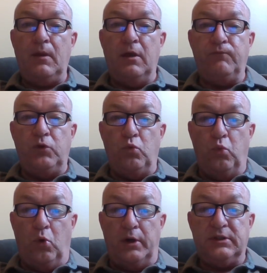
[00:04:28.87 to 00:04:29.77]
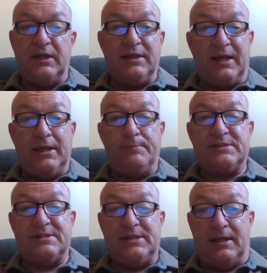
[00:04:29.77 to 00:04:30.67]
if you want to keep
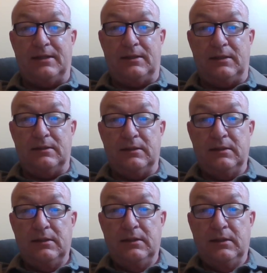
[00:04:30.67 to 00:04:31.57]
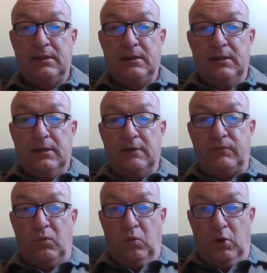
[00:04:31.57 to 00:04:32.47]
standing, if
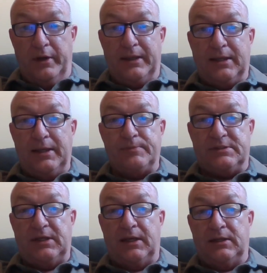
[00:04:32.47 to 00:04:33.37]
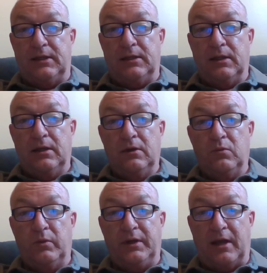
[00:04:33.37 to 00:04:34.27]
you want to keep standing
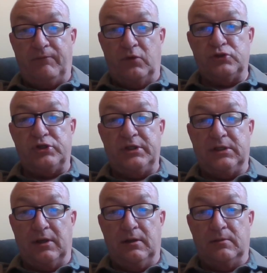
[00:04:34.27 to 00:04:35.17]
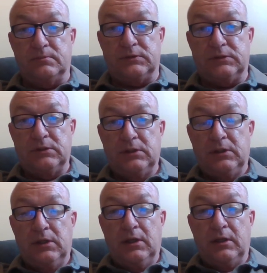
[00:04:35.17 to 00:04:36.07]
when the adversity comes,
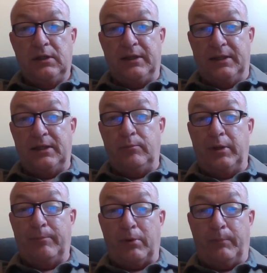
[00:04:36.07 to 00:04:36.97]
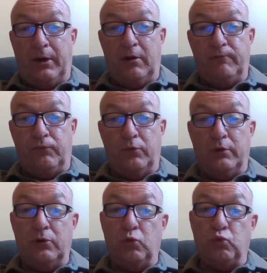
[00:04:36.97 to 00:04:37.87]
you need to be prepared for
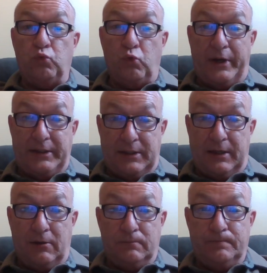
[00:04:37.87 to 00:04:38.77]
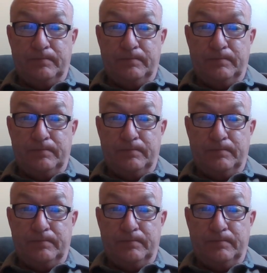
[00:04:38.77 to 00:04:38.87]
it right now.